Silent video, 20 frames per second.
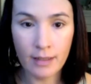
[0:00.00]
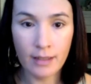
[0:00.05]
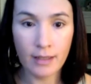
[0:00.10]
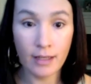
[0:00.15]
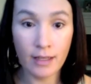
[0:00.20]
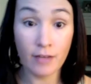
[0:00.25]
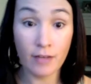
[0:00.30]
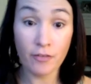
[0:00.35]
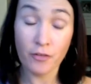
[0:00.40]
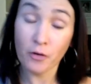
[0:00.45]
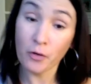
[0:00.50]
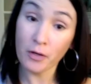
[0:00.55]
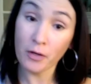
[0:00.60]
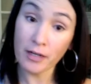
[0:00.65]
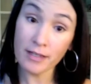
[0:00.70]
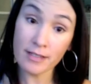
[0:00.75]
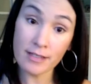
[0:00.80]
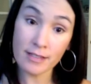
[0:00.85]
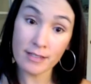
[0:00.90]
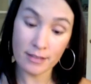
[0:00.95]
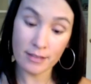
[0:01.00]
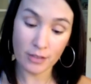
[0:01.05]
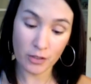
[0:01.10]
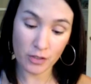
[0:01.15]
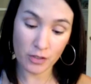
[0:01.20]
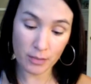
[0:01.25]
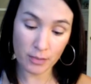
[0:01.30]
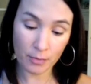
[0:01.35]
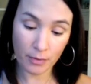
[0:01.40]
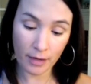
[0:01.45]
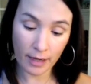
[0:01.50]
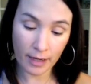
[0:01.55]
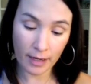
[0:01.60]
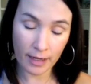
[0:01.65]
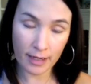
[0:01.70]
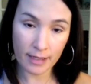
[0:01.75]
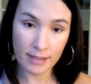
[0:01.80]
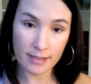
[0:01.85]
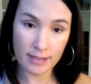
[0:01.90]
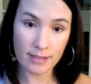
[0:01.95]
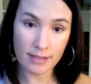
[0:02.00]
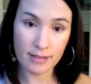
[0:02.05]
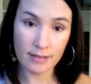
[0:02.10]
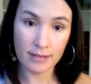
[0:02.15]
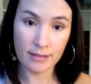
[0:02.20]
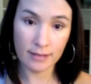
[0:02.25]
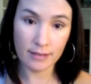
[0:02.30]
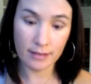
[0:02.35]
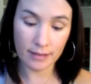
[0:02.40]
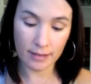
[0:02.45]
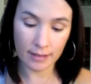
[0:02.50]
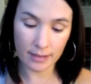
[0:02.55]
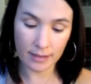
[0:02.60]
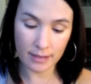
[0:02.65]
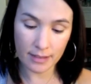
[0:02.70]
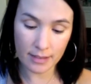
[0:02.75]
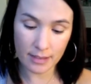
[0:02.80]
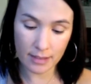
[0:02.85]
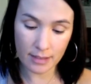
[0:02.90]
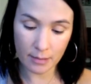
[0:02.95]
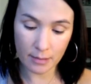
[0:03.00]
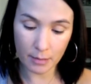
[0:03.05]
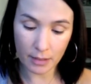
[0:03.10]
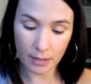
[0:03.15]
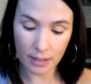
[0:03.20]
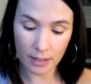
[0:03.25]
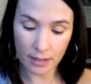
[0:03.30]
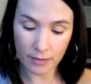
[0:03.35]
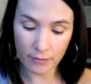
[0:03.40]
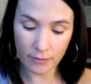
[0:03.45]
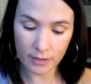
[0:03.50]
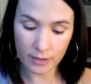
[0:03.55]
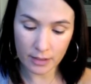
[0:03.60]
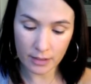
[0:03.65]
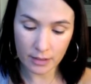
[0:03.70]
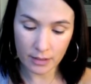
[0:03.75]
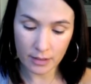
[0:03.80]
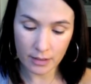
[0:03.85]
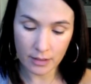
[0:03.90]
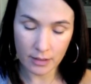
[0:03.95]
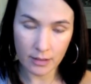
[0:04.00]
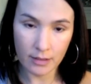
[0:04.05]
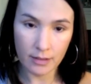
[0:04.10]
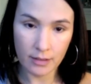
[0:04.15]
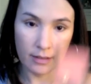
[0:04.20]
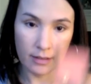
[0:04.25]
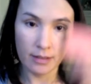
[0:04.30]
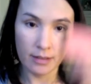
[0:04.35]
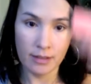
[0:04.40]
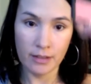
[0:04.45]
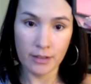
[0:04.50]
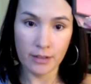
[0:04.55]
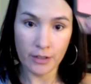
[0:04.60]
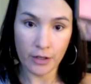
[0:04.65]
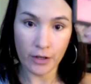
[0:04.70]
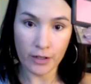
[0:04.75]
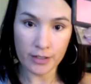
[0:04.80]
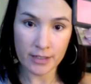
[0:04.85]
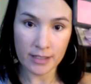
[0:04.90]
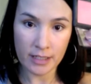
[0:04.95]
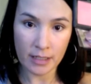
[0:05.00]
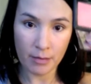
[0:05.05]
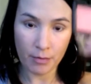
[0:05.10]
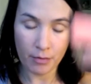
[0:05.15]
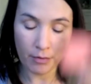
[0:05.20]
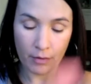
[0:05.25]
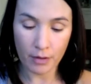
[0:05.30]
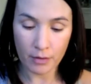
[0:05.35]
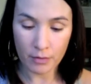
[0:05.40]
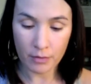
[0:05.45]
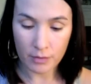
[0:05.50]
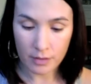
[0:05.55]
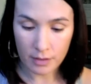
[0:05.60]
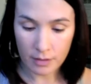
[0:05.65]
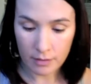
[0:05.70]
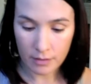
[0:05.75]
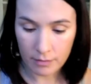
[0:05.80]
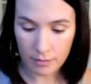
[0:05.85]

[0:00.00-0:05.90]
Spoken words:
Of course, no surprise, it is the beloved NARS Deep Throat,